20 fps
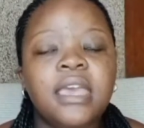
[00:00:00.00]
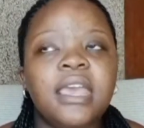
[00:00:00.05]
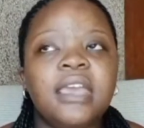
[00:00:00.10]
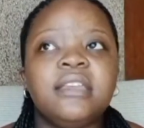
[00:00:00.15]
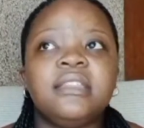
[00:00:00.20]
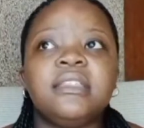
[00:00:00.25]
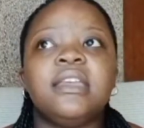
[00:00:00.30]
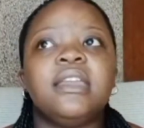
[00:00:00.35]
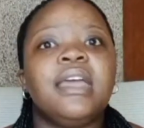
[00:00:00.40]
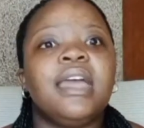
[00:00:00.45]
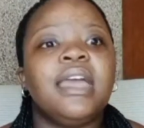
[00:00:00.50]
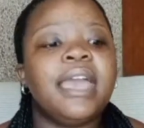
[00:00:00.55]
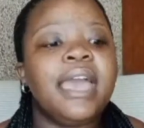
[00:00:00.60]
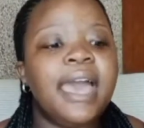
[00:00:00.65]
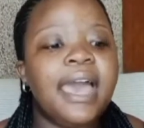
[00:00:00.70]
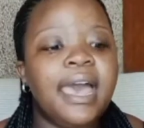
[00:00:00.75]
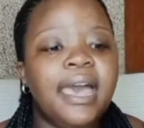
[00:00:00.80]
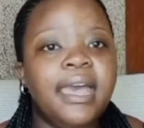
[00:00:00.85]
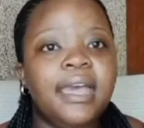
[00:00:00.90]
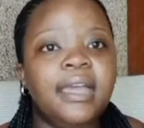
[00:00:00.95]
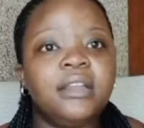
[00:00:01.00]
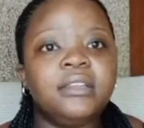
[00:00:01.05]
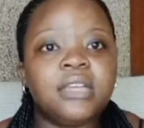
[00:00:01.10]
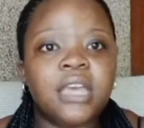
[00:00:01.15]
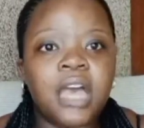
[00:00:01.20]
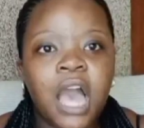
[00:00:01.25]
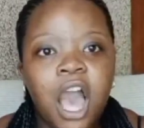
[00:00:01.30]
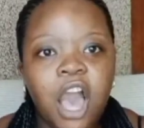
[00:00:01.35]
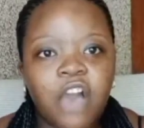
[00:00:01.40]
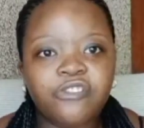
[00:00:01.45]
And then I had
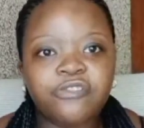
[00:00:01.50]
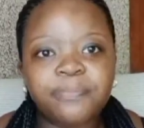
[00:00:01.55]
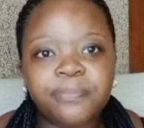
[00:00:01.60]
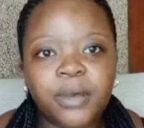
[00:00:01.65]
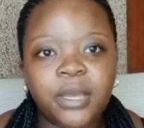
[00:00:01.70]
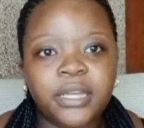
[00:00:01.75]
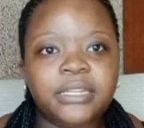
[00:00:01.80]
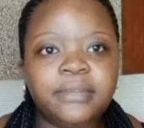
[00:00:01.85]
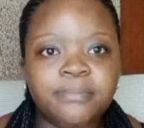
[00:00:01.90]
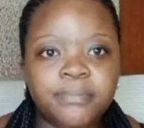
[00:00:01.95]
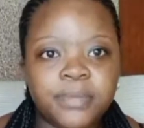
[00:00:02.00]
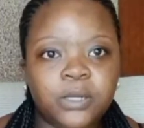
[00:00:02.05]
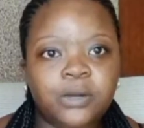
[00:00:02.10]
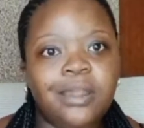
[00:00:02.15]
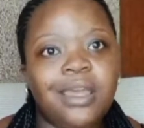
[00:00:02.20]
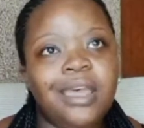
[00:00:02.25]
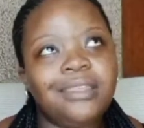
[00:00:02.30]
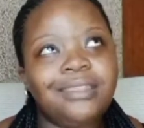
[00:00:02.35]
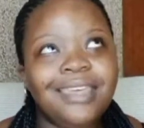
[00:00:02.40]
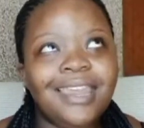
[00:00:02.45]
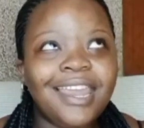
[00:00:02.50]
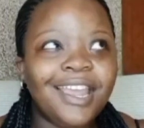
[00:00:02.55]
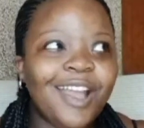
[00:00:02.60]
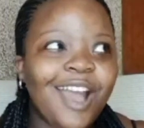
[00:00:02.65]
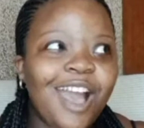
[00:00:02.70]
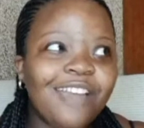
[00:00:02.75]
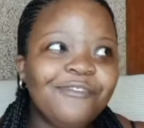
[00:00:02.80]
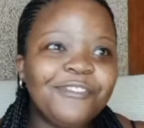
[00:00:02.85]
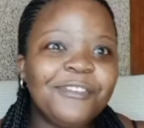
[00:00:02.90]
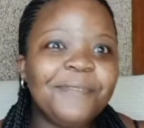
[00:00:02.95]
a half body mirror that I
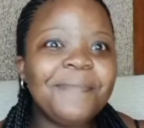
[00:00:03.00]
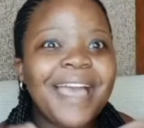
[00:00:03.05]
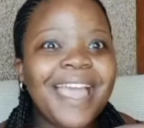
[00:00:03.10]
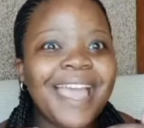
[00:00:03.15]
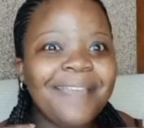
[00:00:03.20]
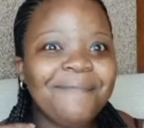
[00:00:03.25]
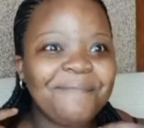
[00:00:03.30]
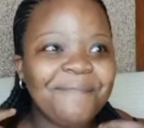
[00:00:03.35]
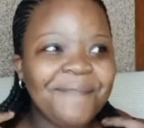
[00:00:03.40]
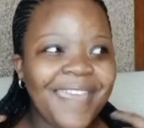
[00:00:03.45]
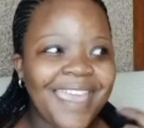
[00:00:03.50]
got for my